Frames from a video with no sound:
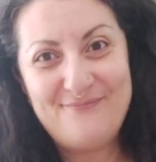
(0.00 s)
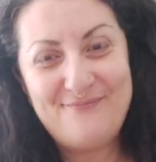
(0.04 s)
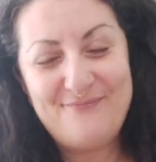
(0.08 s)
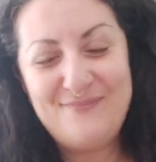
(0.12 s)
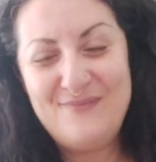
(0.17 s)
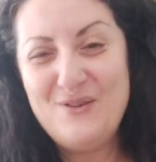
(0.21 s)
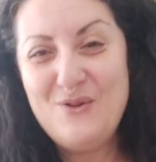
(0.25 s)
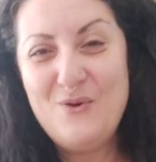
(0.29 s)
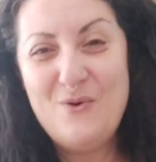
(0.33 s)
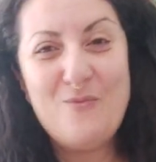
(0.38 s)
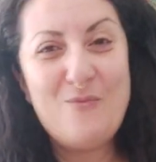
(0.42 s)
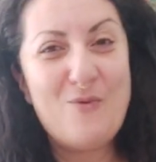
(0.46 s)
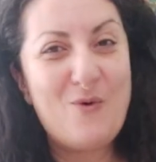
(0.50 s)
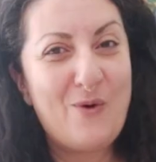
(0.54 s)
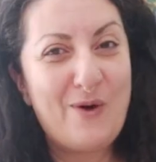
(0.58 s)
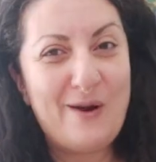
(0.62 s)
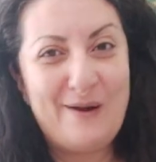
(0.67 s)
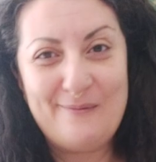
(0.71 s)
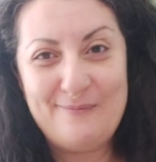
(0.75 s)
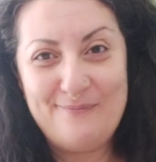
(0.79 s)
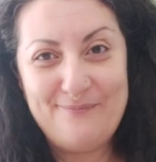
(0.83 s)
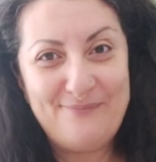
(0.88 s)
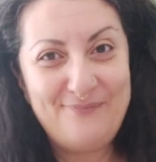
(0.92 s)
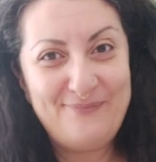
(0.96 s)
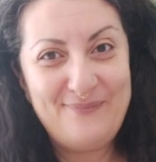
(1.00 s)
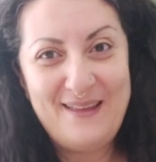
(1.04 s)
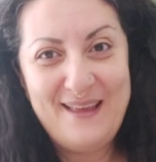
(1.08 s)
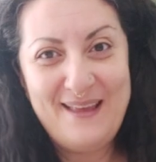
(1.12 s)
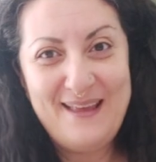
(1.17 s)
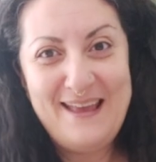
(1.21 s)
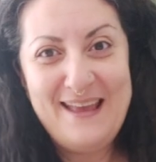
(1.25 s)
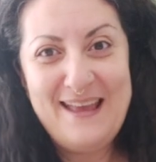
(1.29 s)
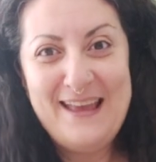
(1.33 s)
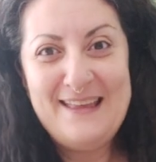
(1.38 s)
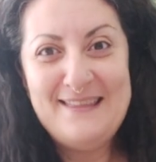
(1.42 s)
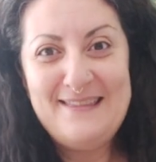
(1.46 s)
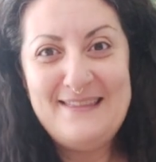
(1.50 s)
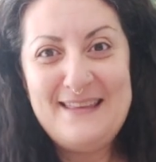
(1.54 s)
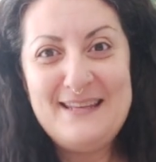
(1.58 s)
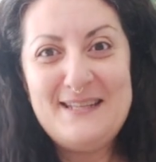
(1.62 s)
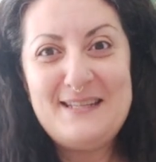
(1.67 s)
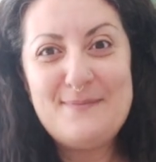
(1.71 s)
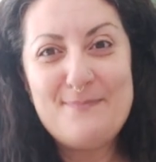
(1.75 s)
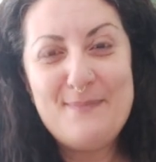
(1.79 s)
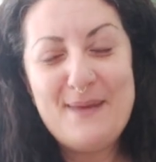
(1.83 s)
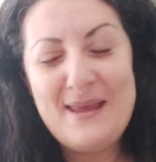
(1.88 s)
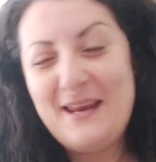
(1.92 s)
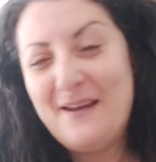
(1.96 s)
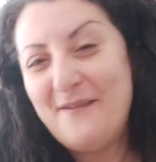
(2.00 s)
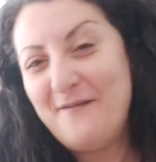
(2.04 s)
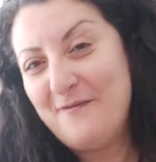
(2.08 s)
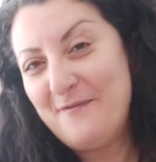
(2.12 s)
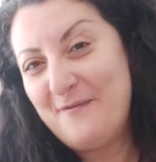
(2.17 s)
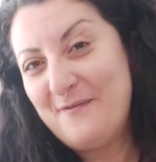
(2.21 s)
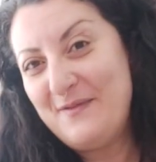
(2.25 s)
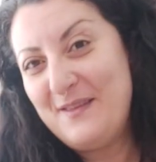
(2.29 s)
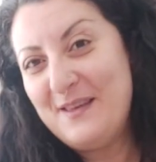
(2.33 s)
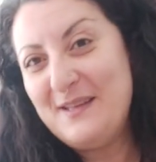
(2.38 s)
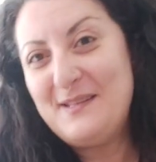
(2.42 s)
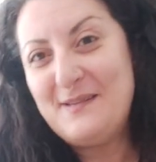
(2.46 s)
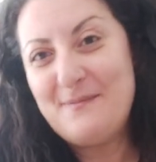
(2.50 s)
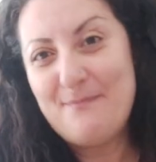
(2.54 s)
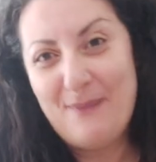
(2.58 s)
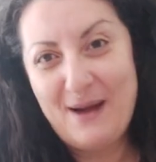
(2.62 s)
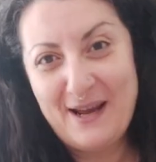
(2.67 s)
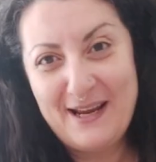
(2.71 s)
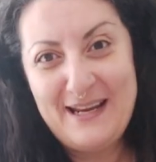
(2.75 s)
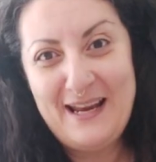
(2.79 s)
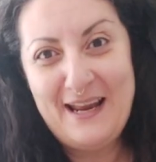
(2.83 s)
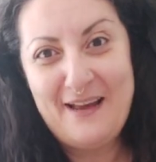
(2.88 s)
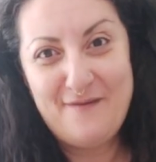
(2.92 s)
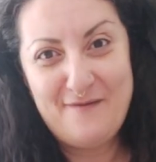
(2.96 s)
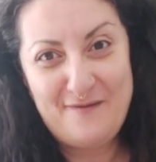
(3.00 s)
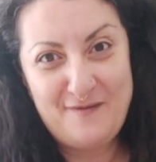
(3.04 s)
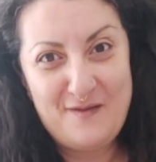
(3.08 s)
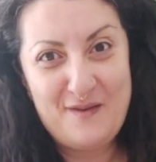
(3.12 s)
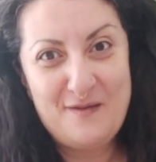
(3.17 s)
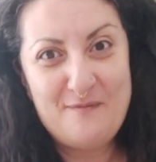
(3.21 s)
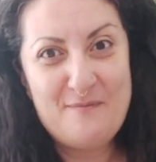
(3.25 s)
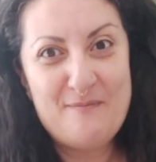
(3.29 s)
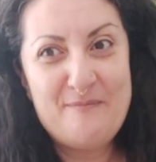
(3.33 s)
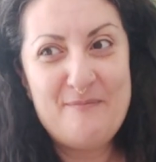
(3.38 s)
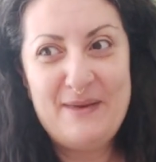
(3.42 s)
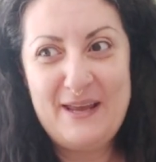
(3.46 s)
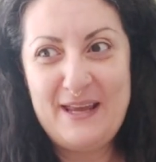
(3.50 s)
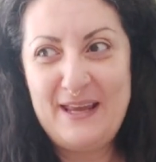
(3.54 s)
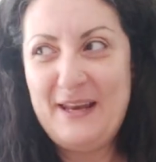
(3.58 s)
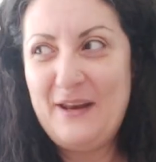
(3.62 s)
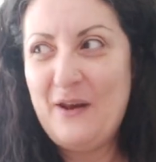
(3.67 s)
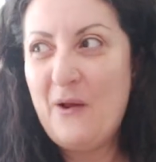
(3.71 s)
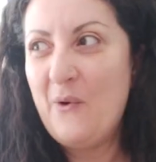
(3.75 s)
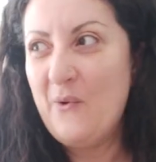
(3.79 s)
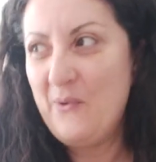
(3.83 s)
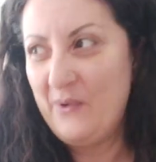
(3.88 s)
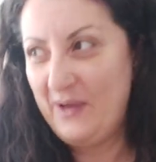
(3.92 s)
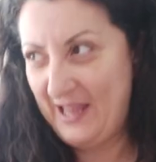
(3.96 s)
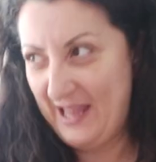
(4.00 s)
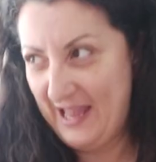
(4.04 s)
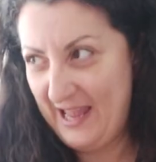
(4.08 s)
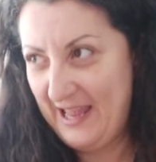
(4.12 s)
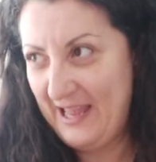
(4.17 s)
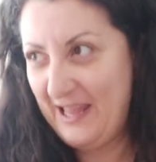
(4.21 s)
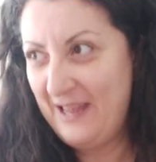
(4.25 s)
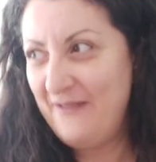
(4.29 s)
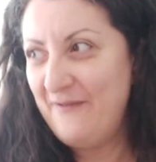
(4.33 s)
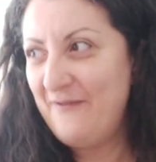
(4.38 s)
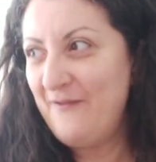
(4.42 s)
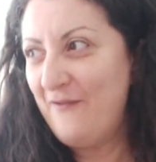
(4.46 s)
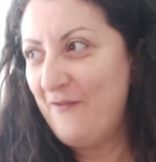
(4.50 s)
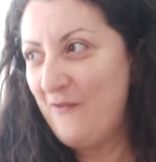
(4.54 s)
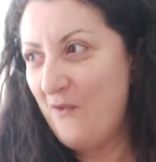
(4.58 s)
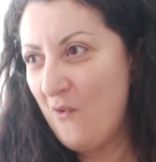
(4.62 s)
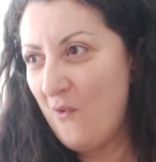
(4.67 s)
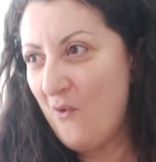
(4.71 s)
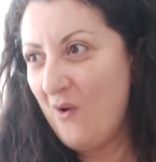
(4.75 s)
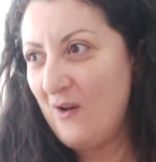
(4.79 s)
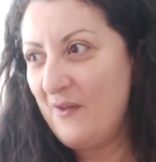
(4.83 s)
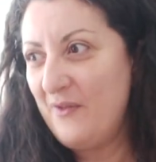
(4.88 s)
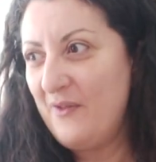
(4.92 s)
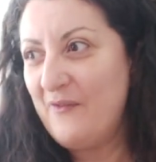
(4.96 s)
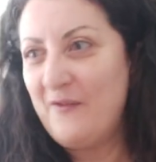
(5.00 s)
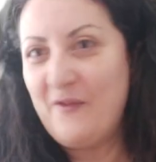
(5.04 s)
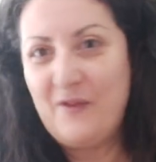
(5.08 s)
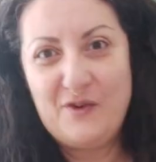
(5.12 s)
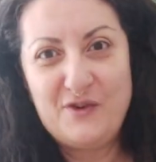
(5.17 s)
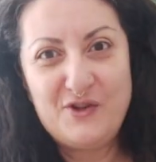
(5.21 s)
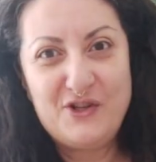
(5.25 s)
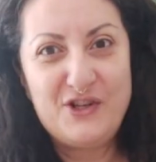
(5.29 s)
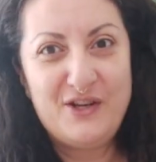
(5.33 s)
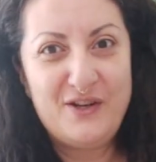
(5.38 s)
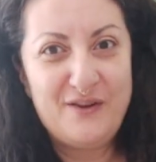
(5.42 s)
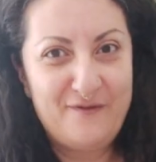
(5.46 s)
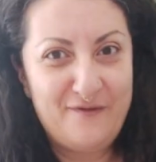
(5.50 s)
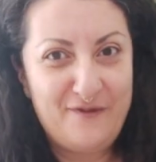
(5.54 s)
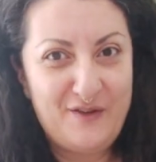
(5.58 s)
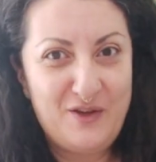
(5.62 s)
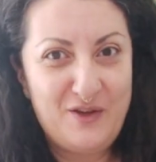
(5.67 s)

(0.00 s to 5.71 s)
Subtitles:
No more. This might have been okay for the version of